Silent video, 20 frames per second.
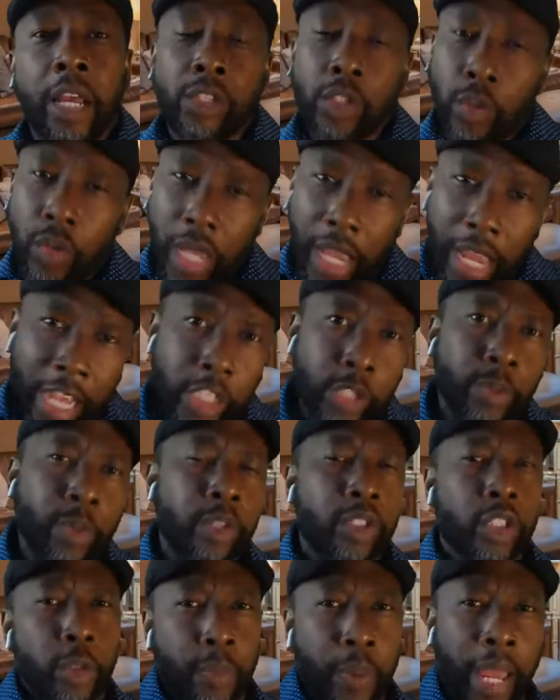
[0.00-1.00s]
So the
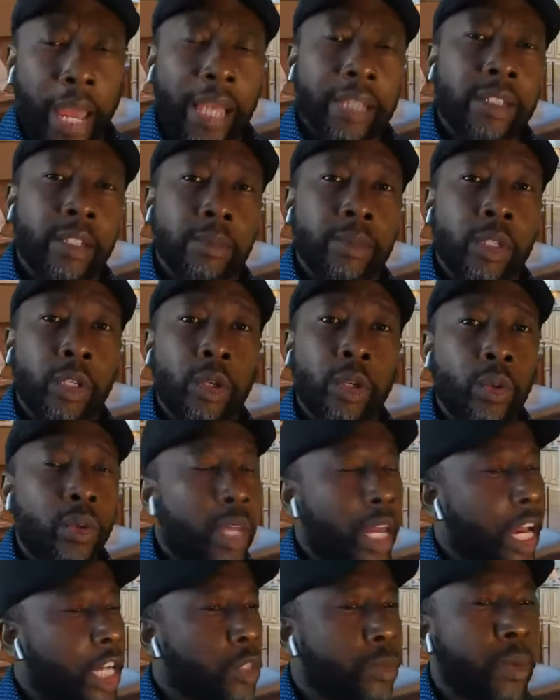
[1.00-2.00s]
experts you pass them to,
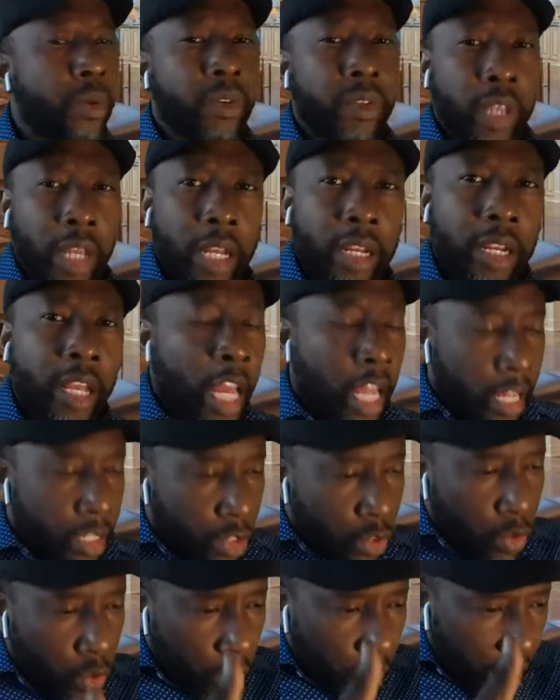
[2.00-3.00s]
the expert then
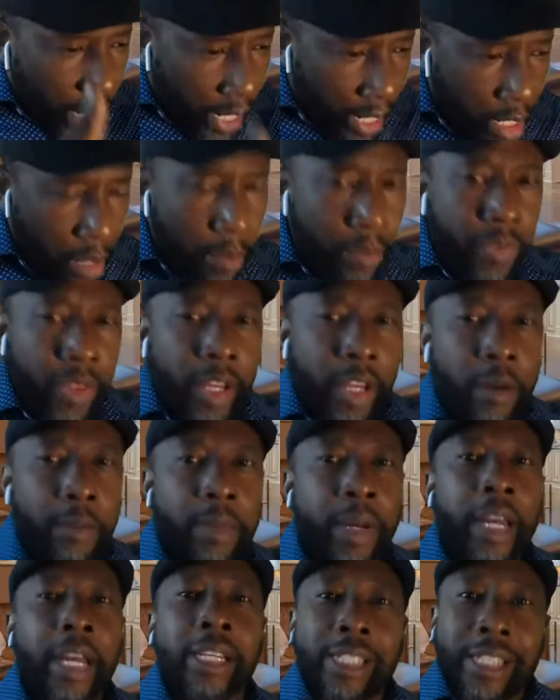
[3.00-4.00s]
is going to help
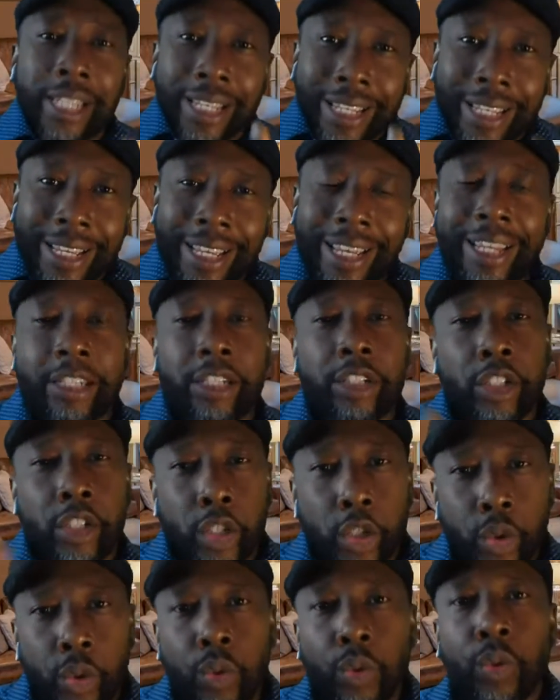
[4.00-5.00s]
them to get
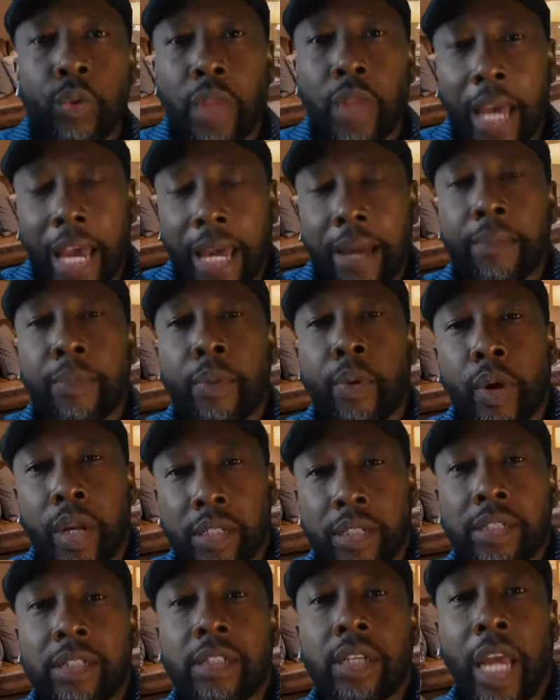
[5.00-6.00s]
to that
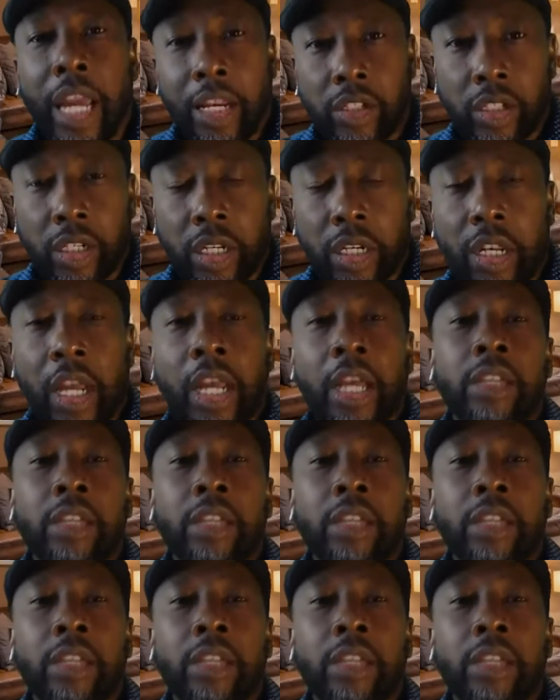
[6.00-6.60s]
presentation.